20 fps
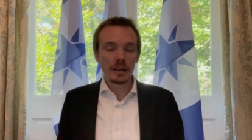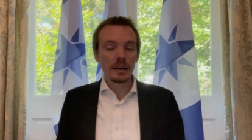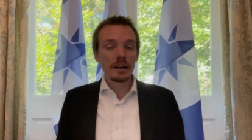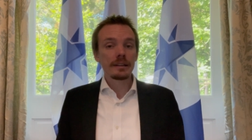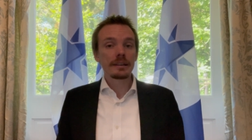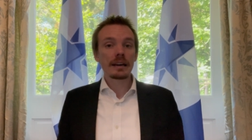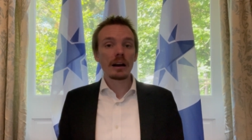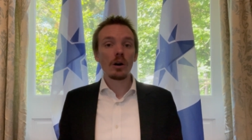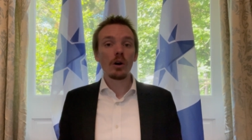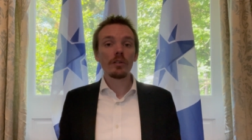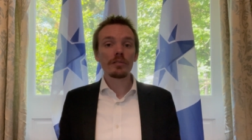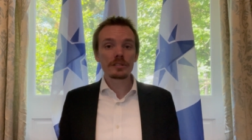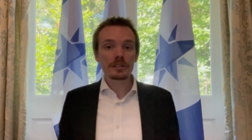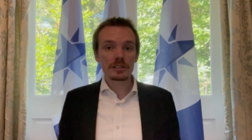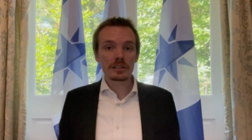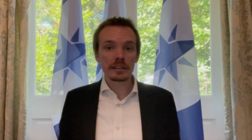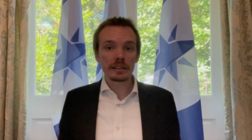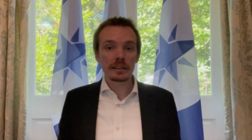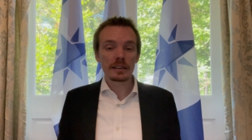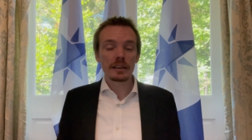Now,
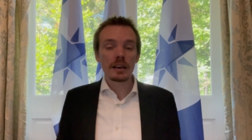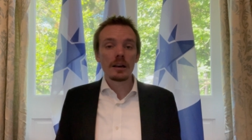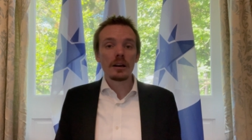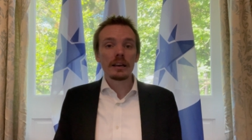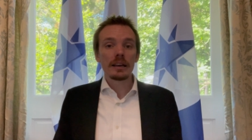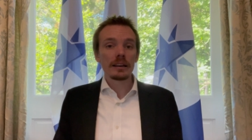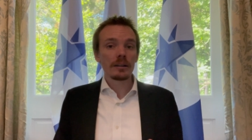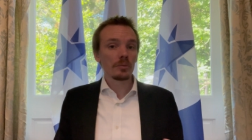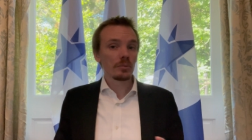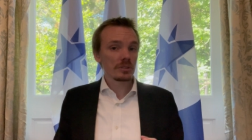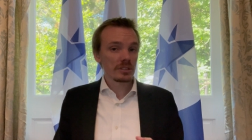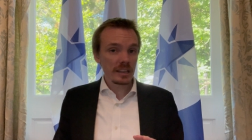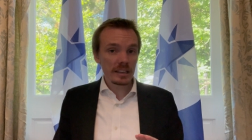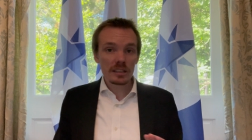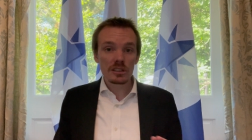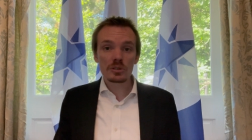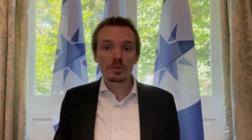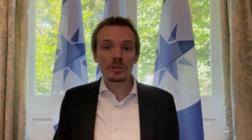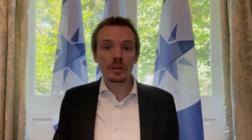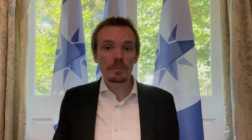obviously, take
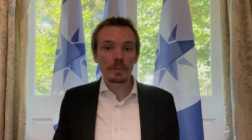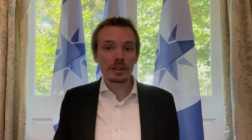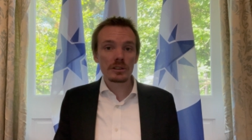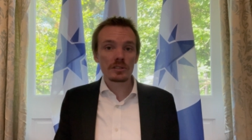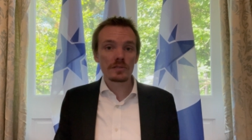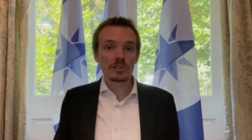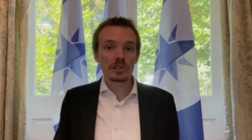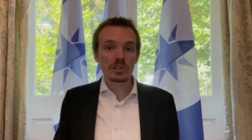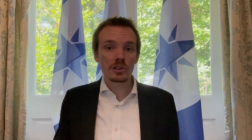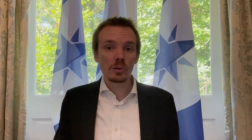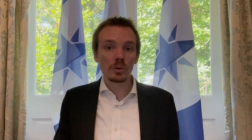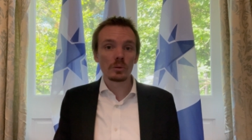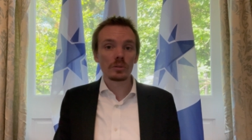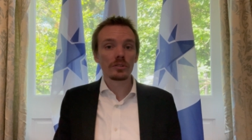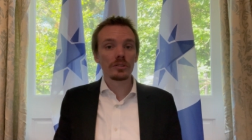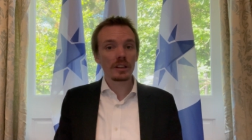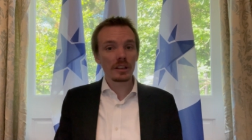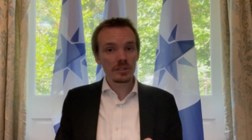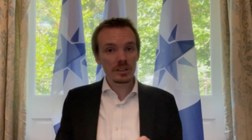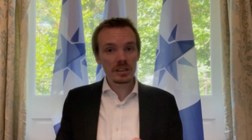this with a pinch of salt.
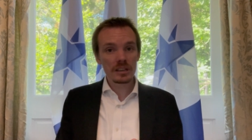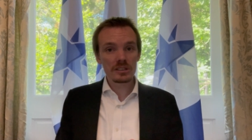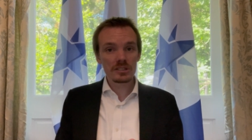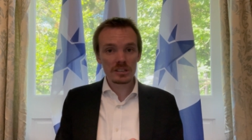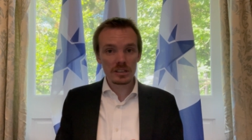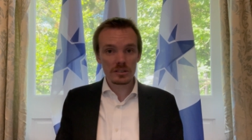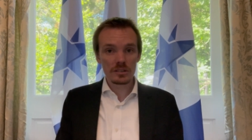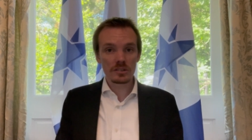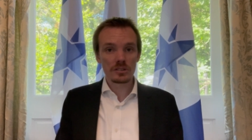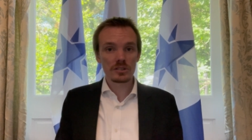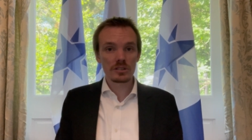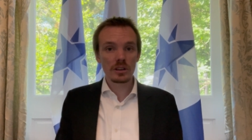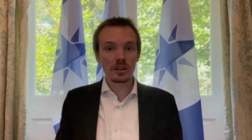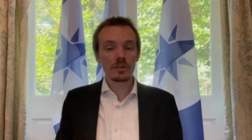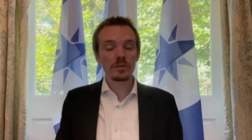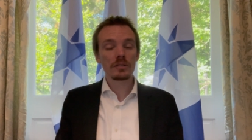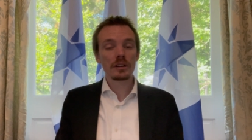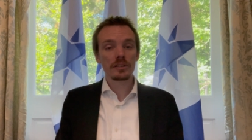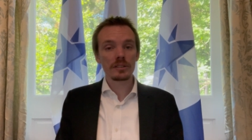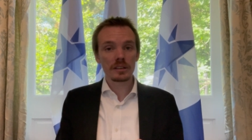Nothing is set in stone,
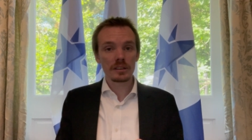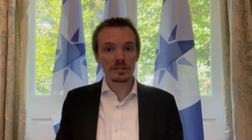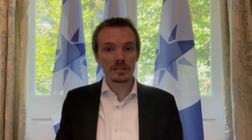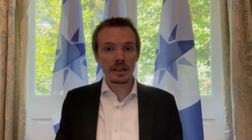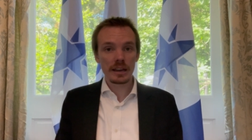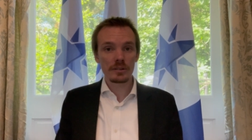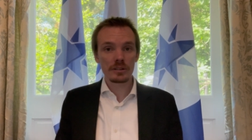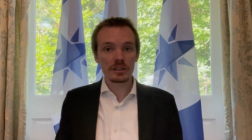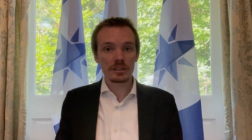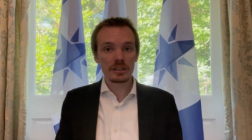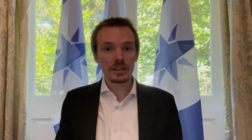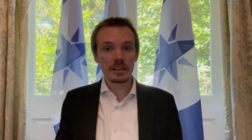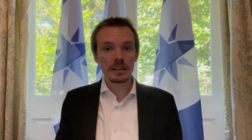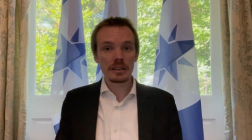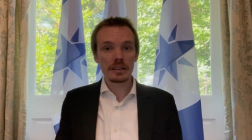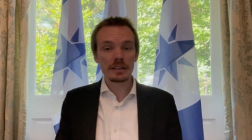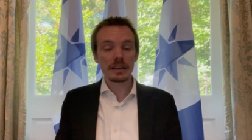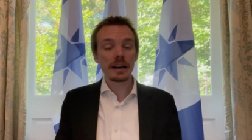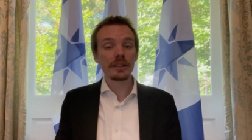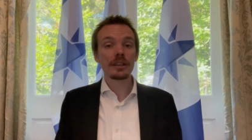nothing is guaranteed,
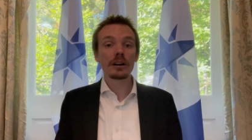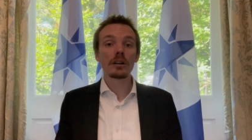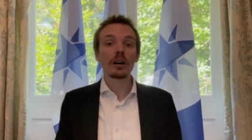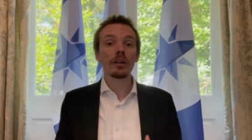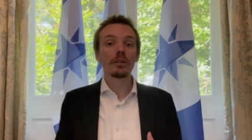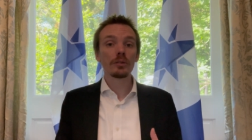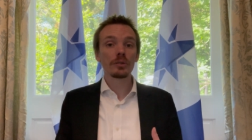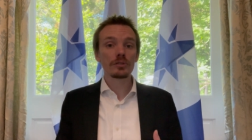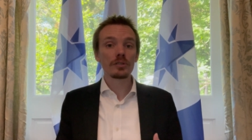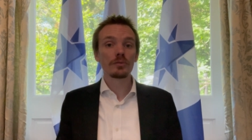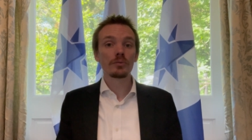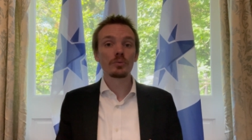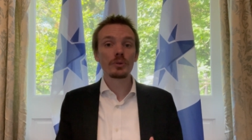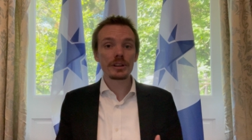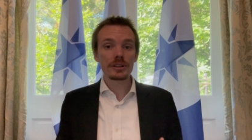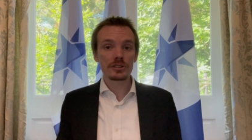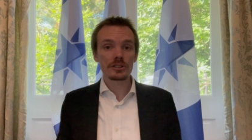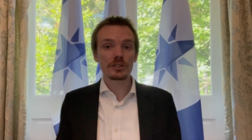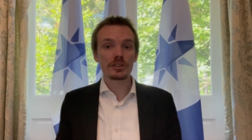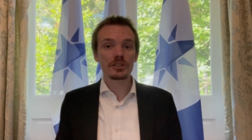and there are a lot of
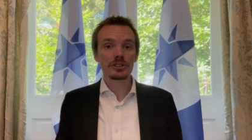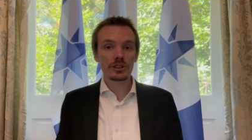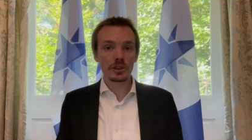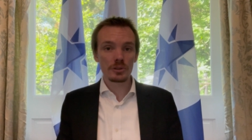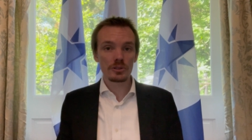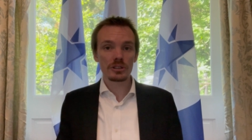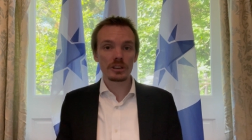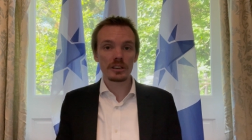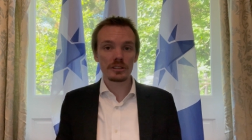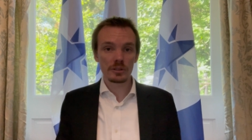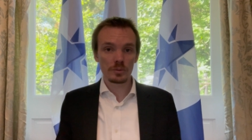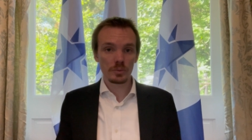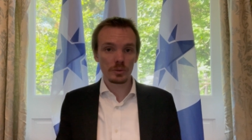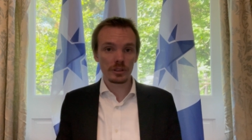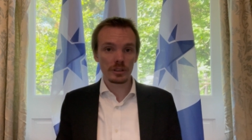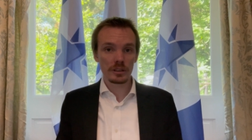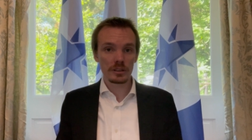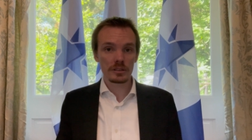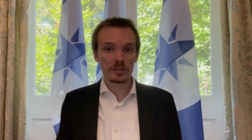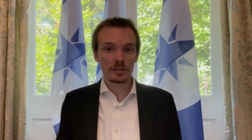risks associated with
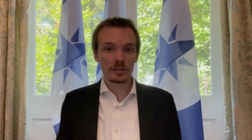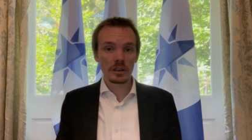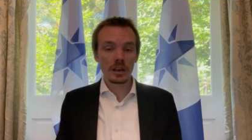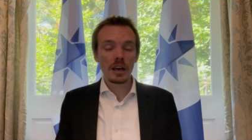this.